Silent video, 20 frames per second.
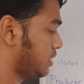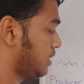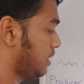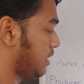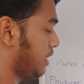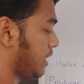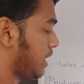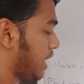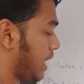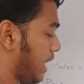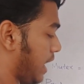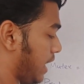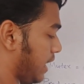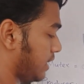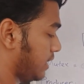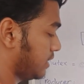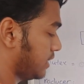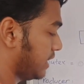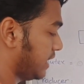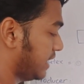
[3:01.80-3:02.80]
And
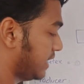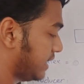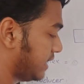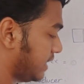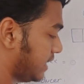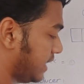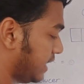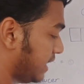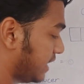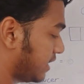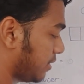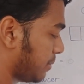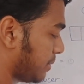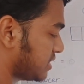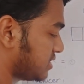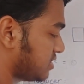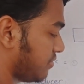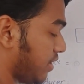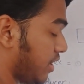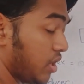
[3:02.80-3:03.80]
it increments the value of